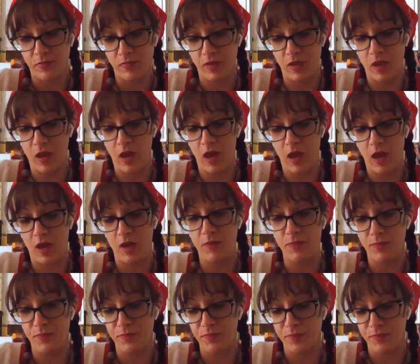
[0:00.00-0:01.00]

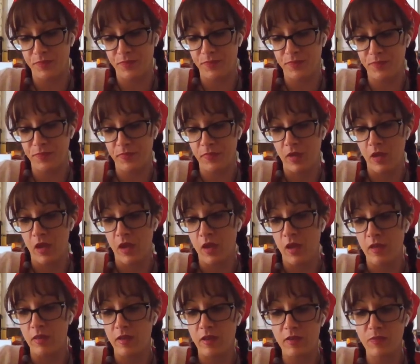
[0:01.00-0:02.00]
Yeah.
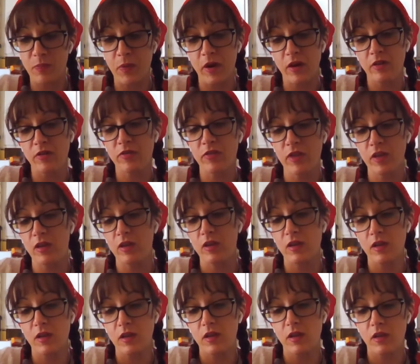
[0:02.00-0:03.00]
This
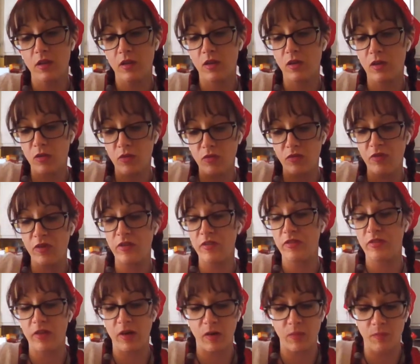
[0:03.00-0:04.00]
person
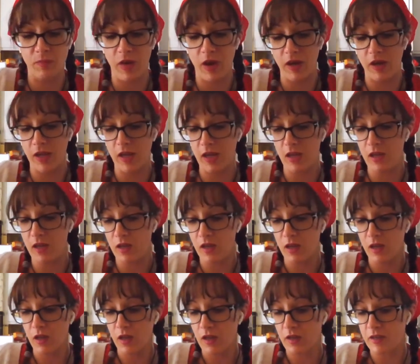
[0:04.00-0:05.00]
uses their money
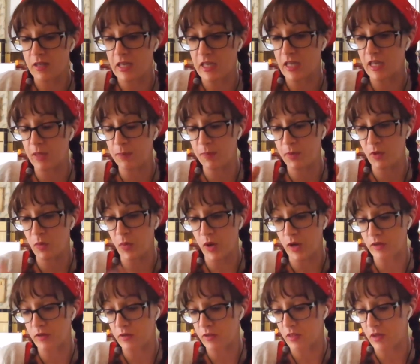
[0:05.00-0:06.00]
to keep you
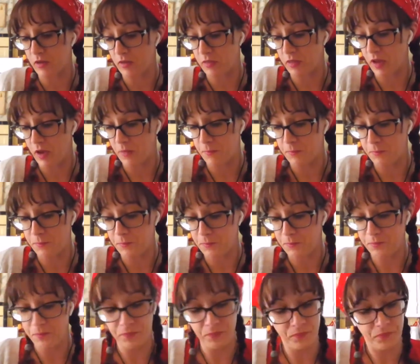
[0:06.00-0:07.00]
under their thumb.
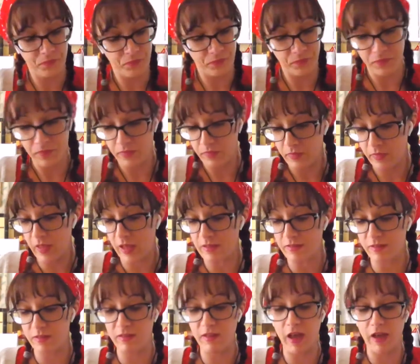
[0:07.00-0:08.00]
That's
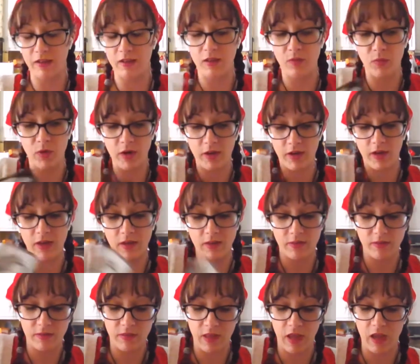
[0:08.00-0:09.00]
exactly what it
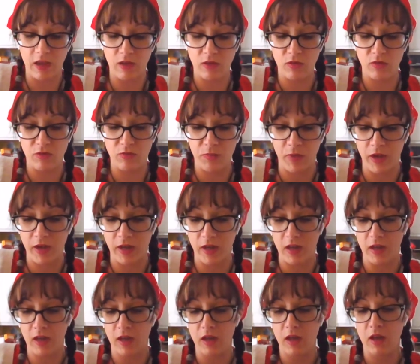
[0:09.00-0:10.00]
is. They use
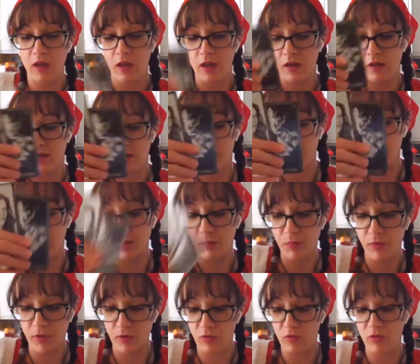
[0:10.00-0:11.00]
money to keep
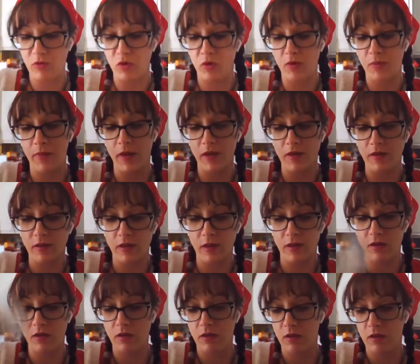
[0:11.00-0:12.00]
you
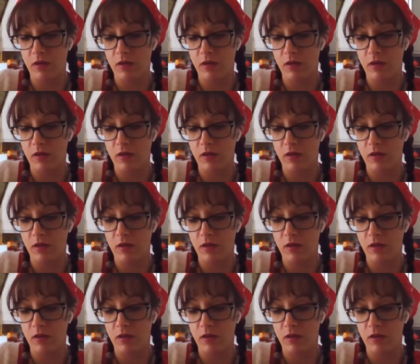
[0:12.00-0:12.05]
tormented.